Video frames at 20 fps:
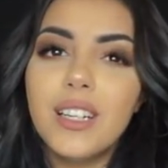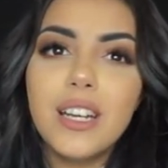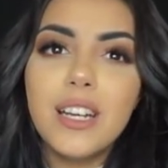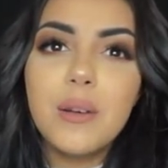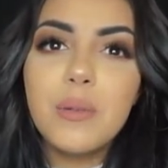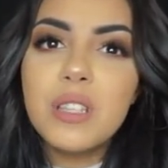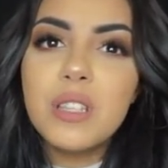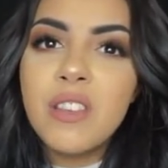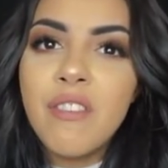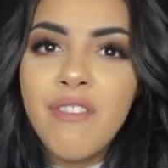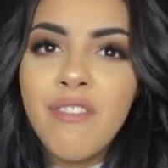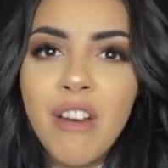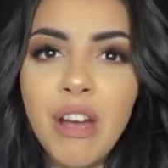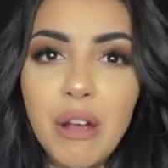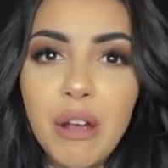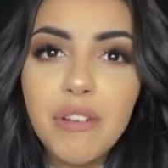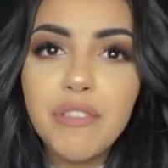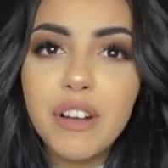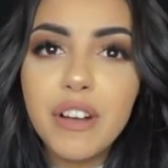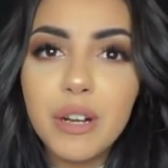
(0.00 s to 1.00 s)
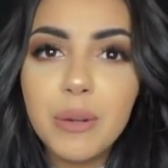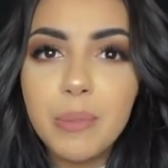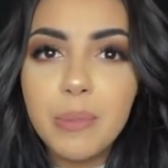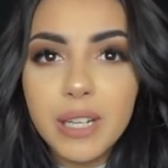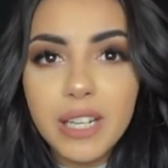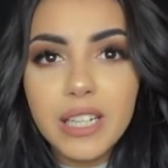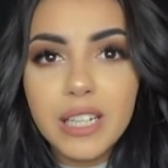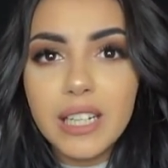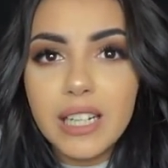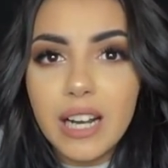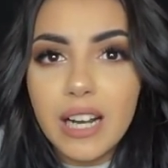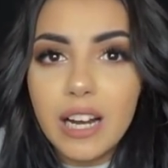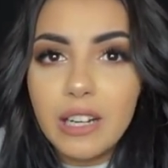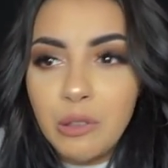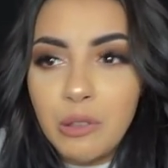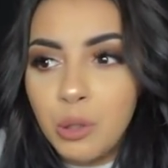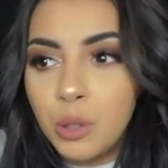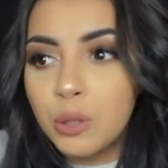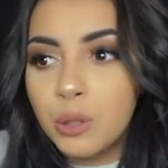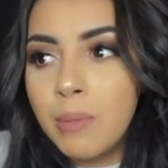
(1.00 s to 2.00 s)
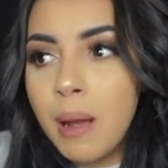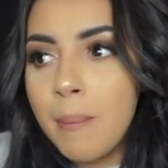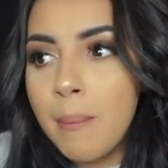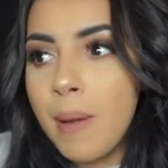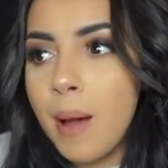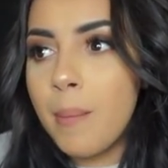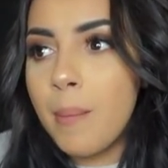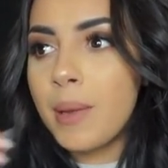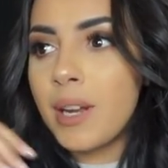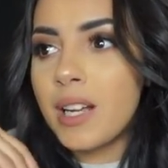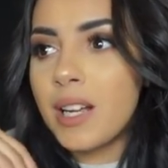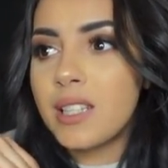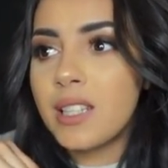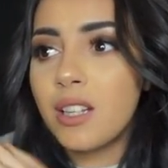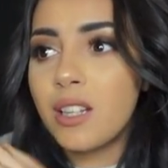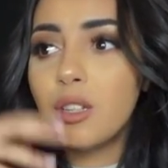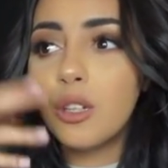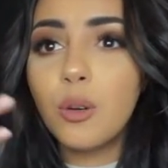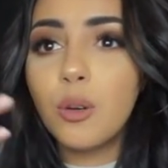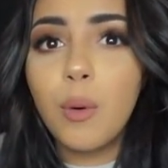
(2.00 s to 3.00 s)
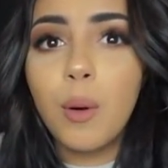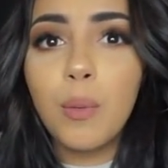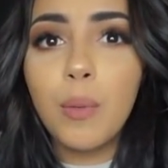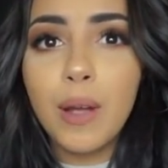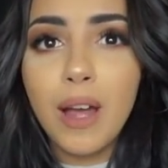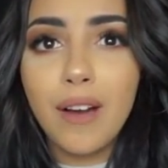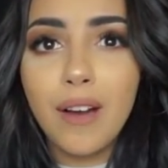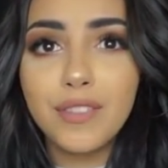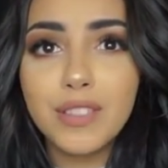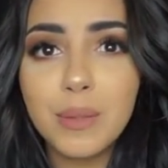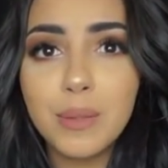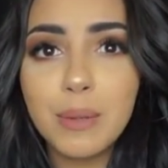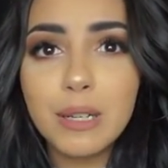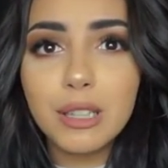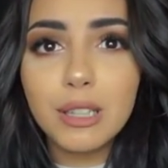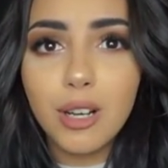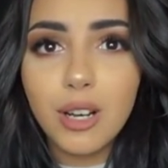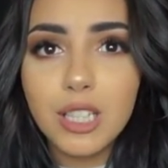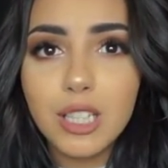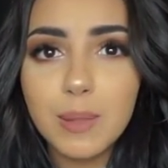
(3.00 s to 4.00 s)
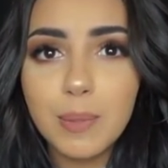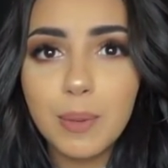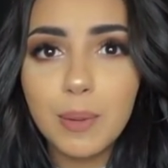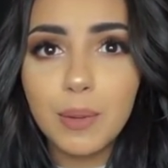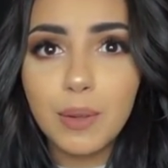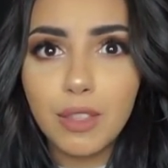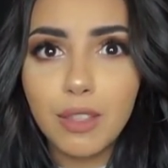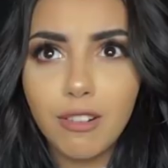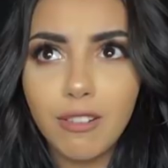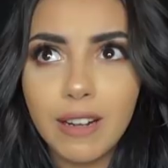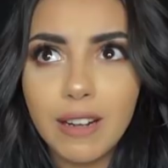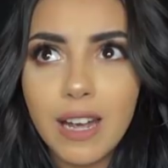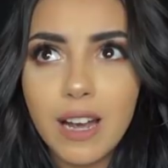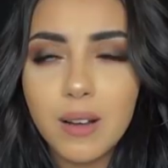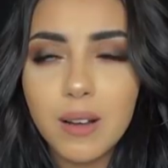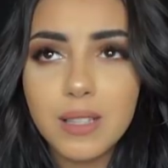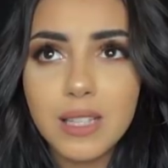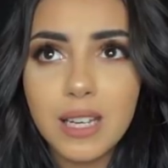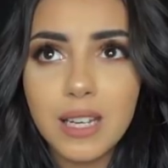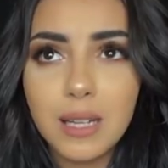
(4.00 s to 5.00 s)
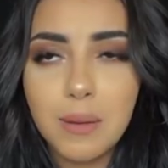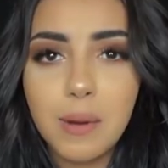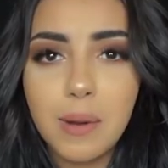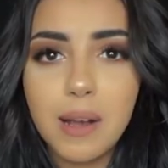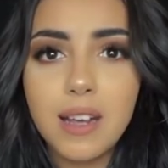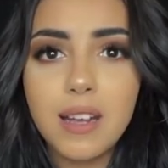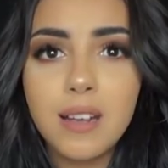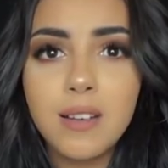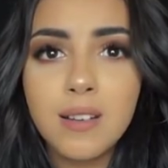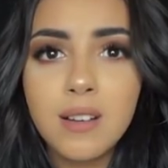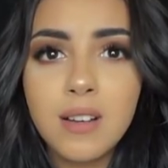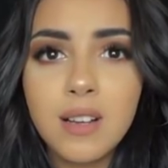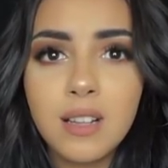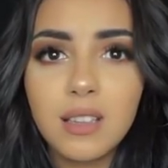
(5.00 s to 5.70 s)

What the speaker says: it was the very beginning. I'd called my mum and I said, look, well, we have to be at the hospital in 3 hours anyway.